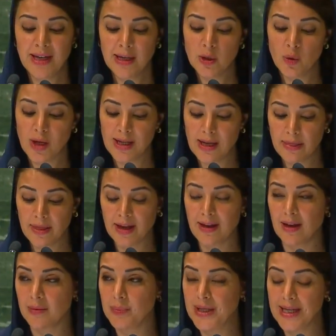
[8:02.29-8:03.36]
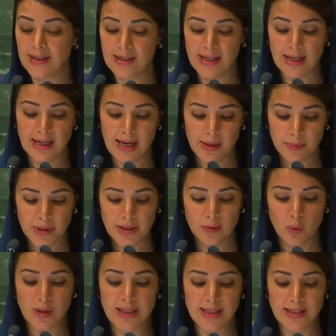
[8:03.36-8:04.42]
We believe that
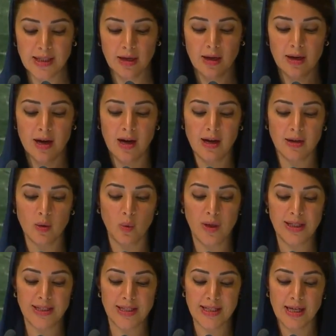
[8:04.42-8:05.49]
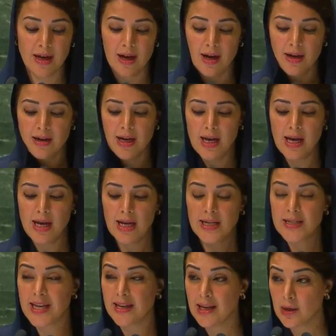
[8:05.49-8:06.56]
security, stability, and prosperity
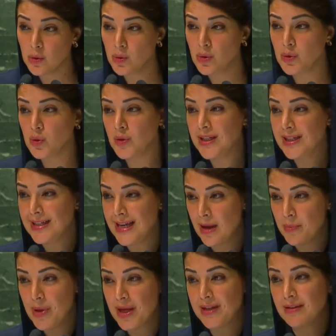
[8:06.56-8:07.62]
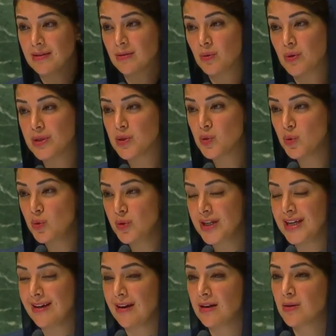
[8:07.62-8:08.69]
will be restored in
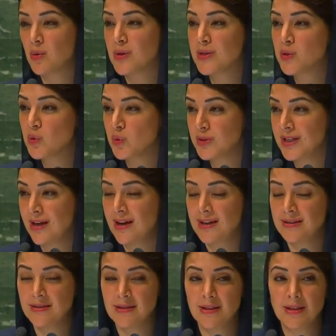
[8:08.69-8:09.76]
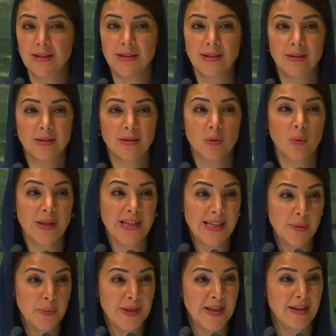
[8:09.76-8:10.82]
Yemen, Syria, Sudan,
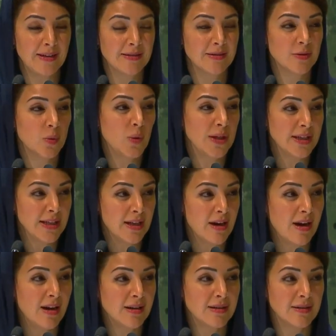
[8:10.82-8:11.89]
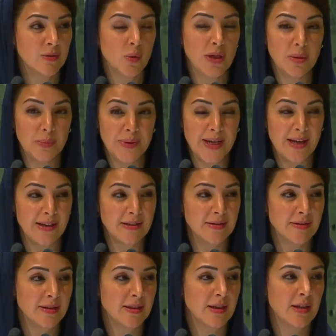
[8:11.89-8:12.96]
Libya, Iraq, and
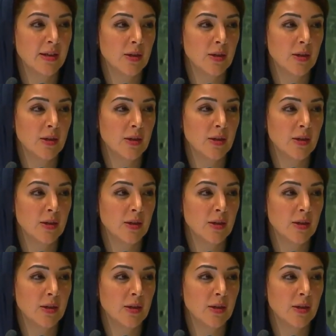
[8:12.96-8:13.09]
Lebanon.